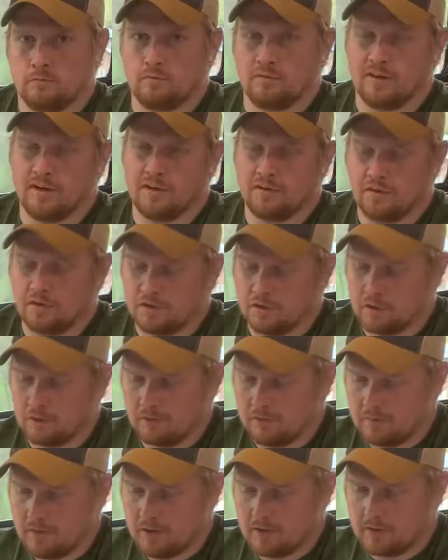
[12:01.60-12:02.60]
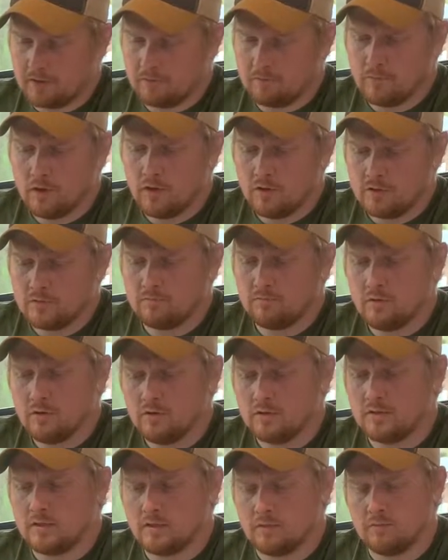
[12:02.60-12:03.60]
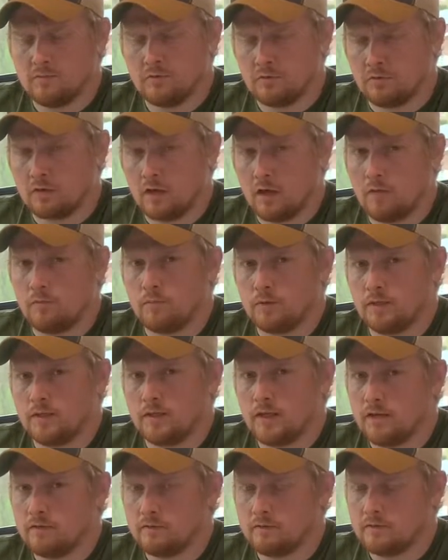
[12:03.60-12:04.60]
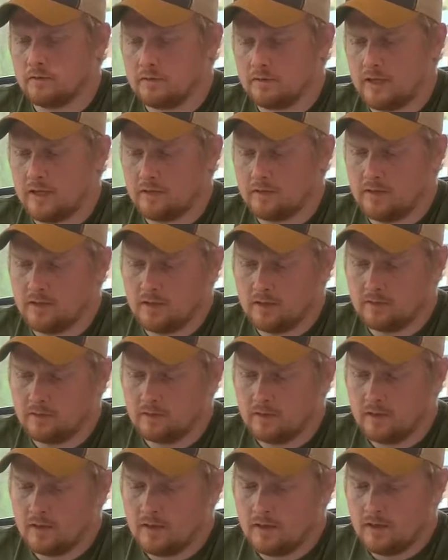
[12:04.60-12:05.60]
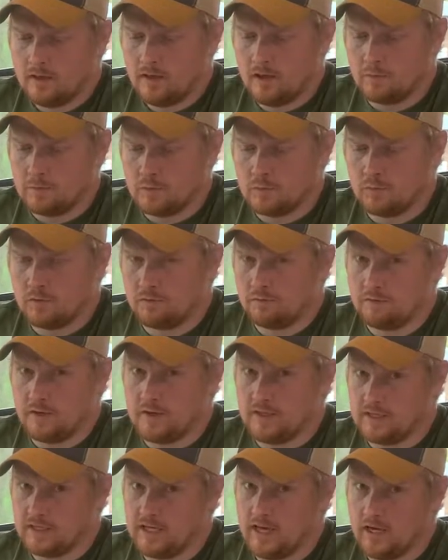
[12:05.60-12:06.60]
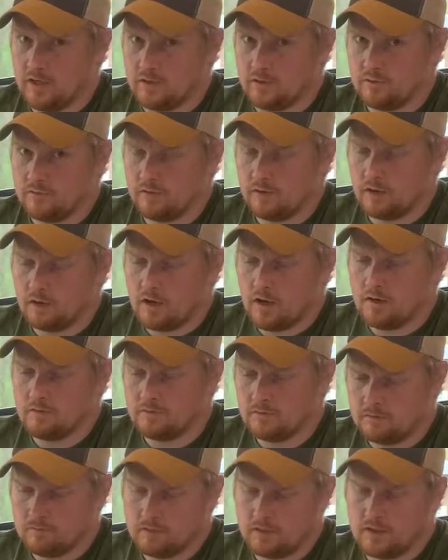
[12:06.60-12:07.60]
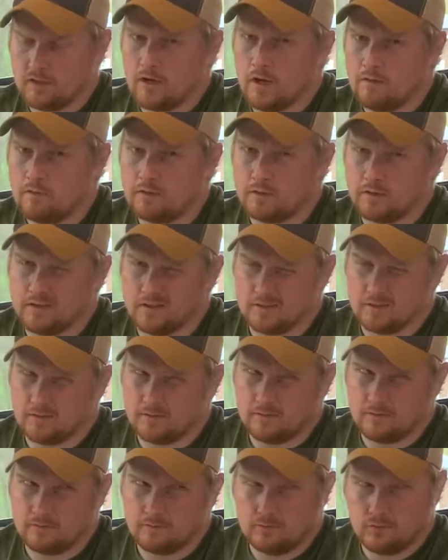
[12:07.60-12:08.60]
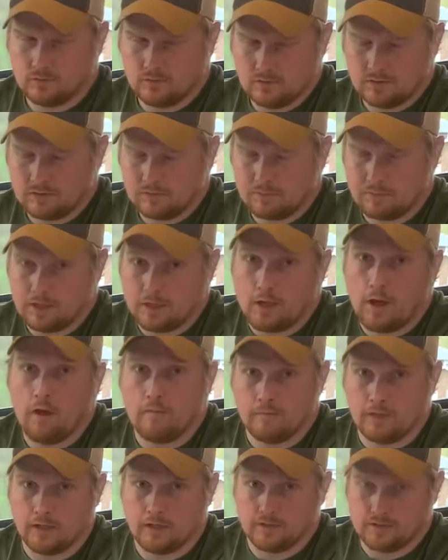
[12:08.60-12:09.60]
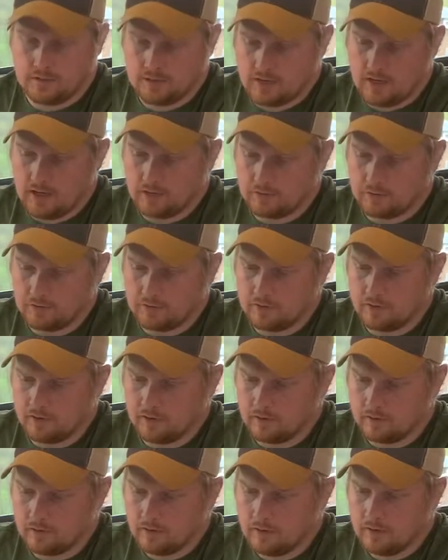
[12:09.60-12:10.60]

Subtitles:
rig look a little bit better. Most of them do come with a cover nowadays. You won't find the gauges very often, but a cover is becoming a standard thing.